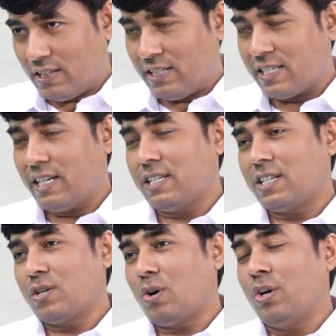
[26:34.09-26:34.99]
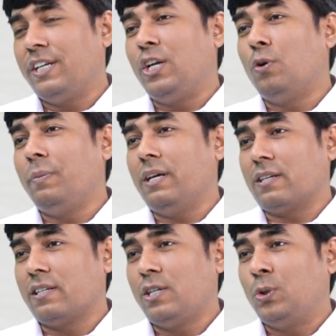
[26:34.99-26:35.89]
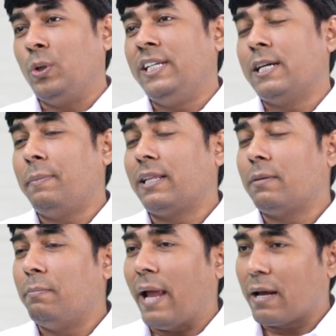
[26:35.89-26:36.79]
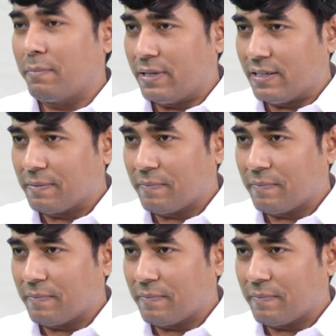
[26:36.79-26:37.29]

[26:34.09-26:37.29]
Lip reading: research on telomere to Elizabeth Blackburn.